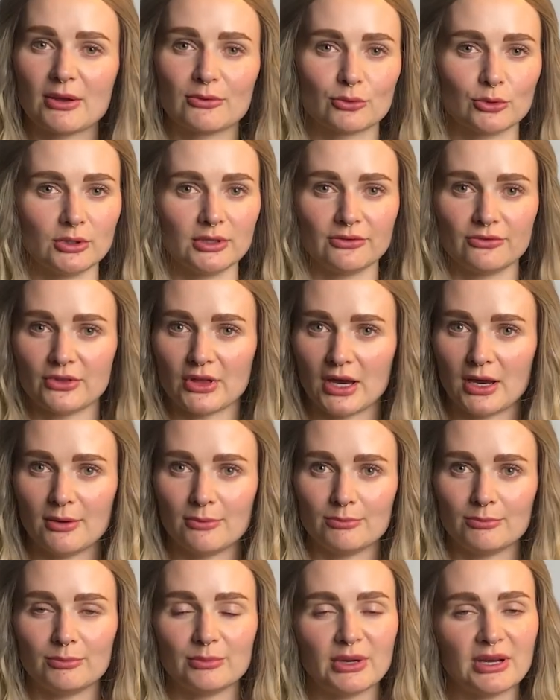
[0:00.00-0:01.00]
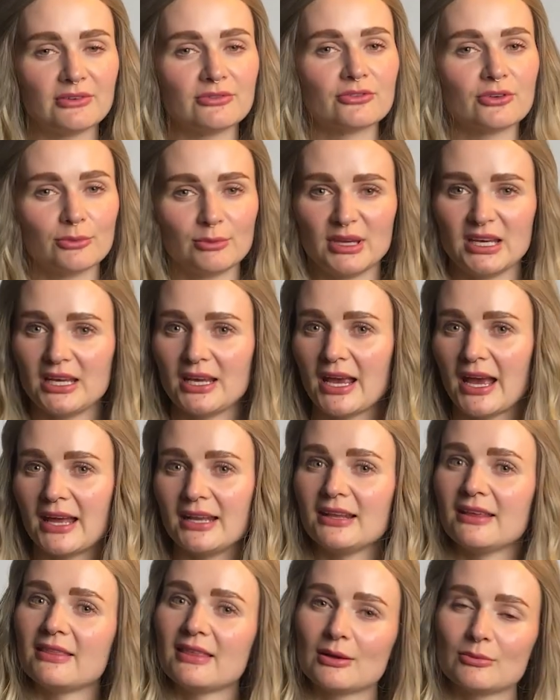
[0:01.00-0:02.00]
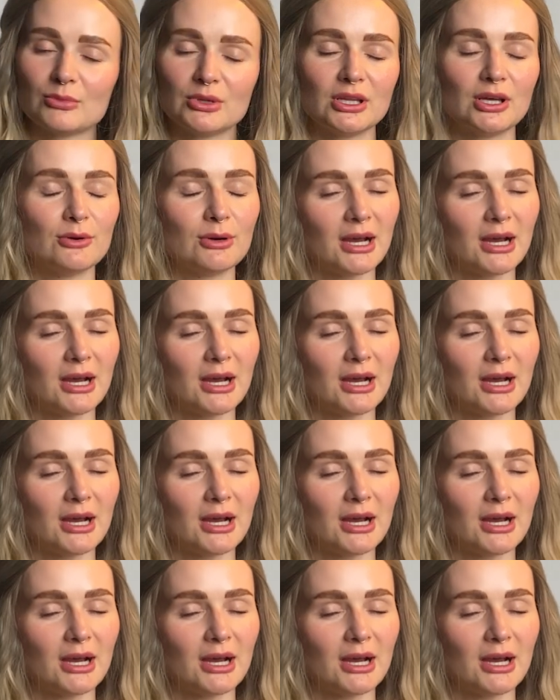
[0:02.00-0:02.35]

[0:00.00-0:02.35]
rule of thumb, but for me, anything below